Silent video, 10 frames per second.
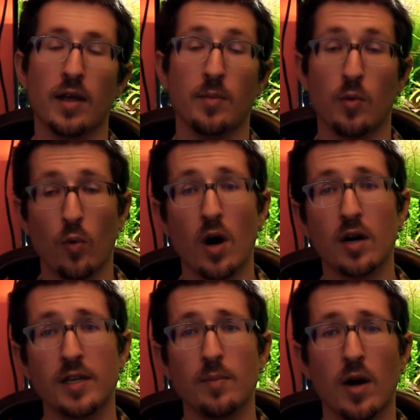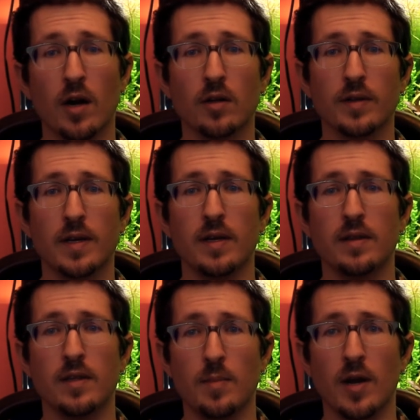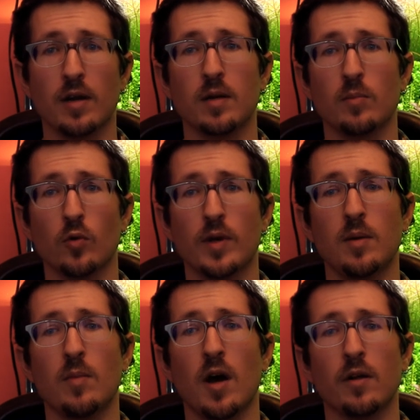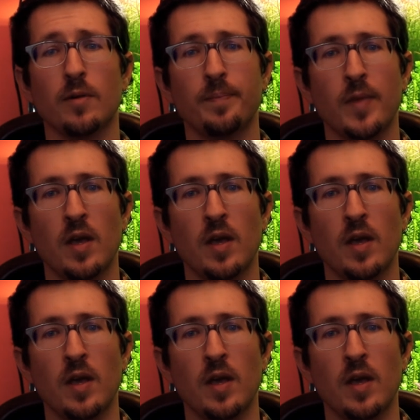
the Milwaukee model and the American Marine model.